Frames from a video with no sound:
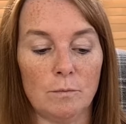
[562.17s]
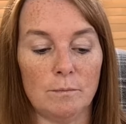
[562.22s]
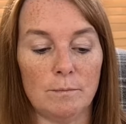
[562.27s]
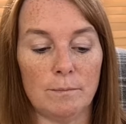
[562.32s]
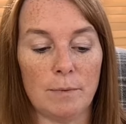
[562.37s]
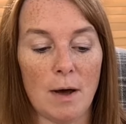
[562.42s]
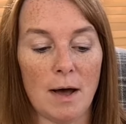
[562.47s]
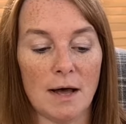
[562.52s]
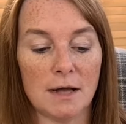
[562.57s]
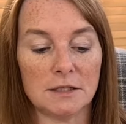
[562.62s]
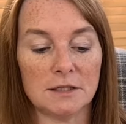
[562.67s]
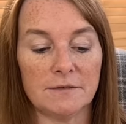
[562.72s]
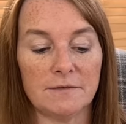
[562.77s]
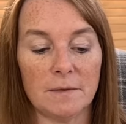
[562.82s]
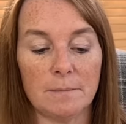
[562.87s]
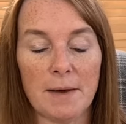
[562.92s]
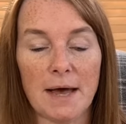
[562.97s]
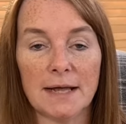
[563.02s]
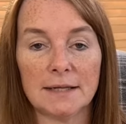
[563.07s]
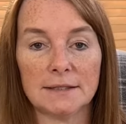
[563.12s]
part of the
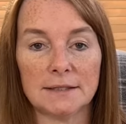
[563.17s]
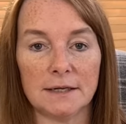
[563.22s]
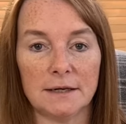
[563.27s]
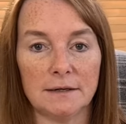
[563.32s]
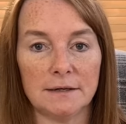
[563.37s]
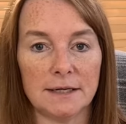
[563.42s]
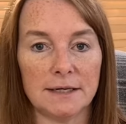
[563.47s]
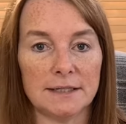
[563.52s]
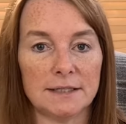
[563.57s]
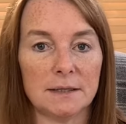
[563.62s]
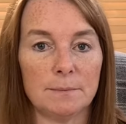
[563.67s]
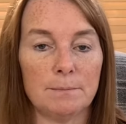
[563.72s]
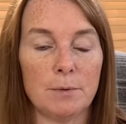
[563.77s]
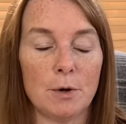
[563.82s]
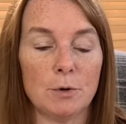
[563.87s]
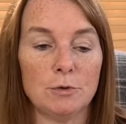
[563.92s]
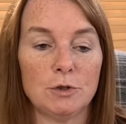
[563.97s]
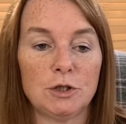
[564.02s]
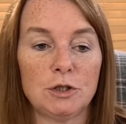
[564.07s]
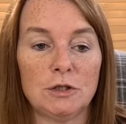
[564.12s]
pattern is
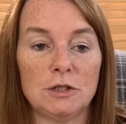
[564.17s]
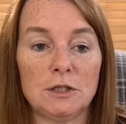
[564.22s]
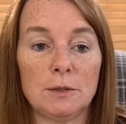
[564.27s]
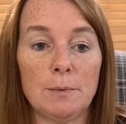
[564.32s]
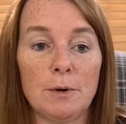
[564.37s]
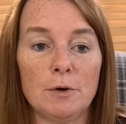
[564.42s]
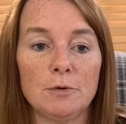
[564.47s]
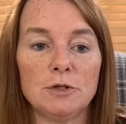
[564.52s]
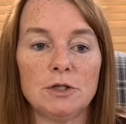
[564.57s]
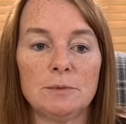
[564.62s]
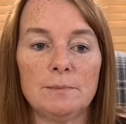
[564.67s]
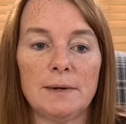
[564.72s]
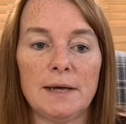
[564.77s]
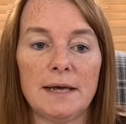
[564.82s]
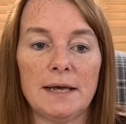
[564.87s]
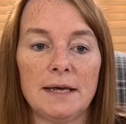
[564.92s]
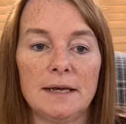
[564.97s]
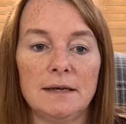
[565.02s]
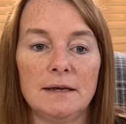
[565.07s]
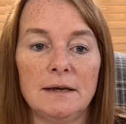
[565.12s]
supposed to
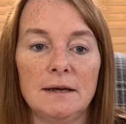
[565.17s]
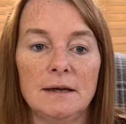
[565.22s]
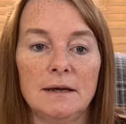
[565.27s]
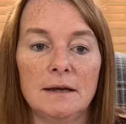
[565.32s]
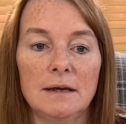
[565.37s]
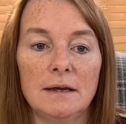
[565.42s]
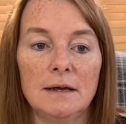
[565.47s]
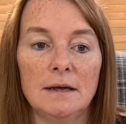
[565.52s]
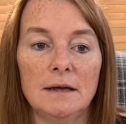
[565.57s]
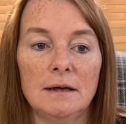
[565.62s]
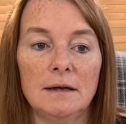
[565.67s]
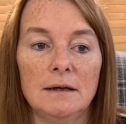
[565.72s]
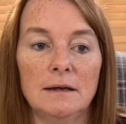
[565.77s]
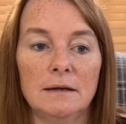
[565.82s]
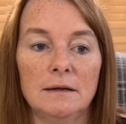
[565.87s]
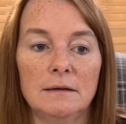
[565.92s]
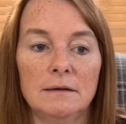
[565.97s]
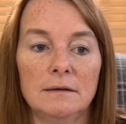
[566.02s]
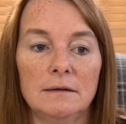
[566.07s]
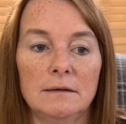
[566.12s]
be
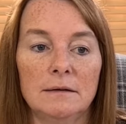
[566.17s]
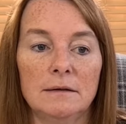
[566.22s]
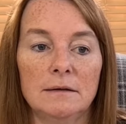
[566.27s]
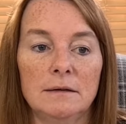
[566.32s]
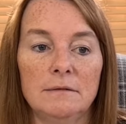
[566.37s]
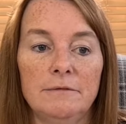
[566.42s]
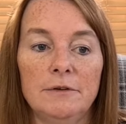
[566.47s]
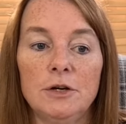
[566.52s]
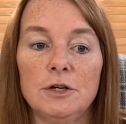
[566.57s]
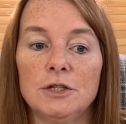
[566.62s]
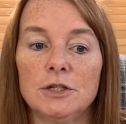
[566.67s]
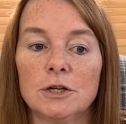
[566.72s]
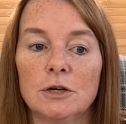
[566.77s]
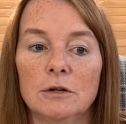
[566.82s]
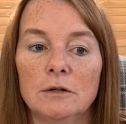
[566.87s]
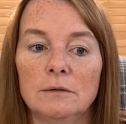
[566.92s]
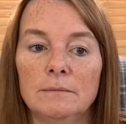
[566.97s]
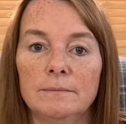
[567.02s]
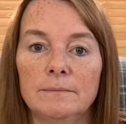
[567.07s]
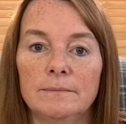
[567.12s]

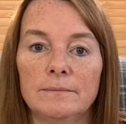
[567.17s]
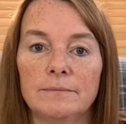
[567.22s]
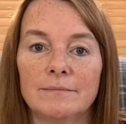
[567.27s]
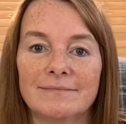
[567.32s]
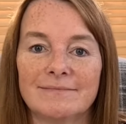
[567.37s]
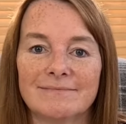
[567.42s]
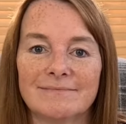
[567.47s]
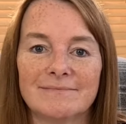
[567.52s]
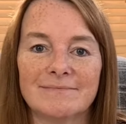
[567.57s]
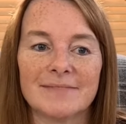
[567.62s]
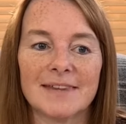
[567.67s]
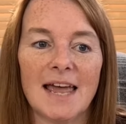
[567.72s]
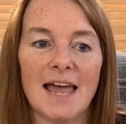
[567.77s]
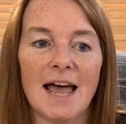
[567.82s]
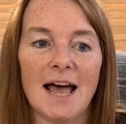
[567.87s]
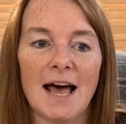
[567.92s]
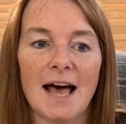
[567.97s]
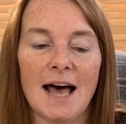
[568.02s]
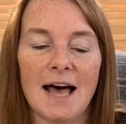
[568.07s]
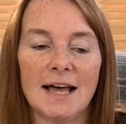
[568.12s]
vertical,
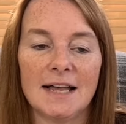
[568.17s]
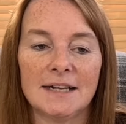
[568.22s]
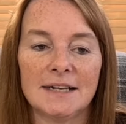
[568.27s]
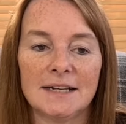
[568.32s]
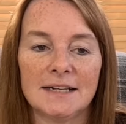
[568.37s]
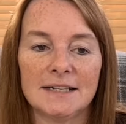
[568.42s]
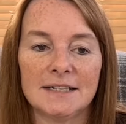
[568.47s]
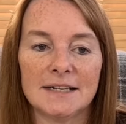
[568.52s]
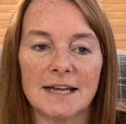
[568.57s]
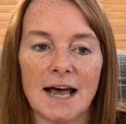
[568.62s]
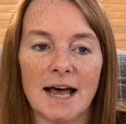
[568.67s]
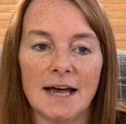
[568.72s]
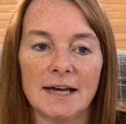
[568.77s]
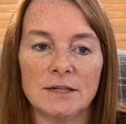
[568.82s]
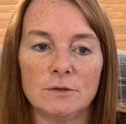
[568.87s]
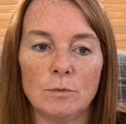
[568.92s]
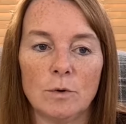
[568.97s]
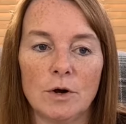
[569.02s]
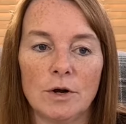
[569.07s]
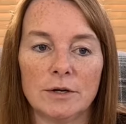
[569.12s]
and
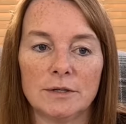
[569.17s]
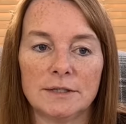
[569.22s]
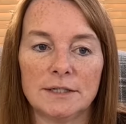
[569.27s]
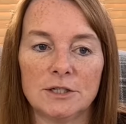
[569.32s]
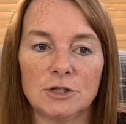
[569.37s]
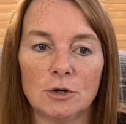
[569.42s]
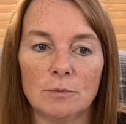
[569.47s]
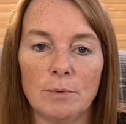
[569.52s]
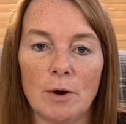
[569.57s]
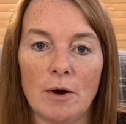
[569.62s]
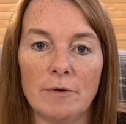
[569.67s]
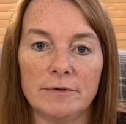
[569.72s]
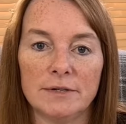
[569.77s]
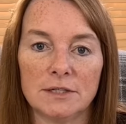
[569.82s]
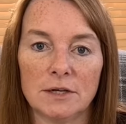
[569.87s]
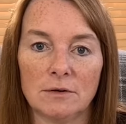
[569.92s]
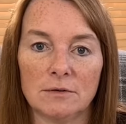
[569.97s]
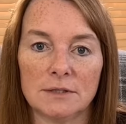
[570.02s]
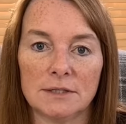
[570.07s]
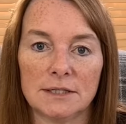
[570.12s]
I'd worked it up
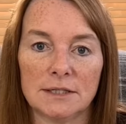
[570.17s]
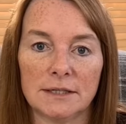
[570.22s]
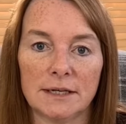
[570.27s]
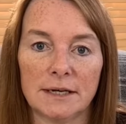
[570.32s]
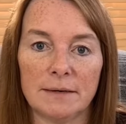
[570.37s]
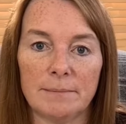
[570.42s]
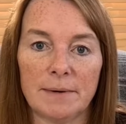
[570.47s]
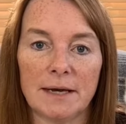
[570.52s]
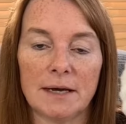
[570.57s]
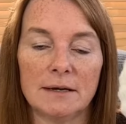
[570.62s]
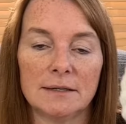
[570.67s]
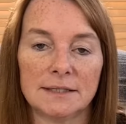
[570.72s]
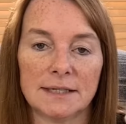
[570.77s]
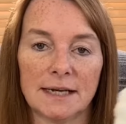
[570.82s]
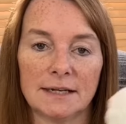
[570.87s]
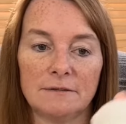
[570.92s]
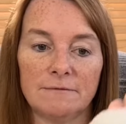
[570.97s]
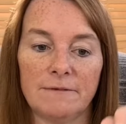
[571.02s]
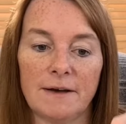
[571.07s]
horizontally because I'd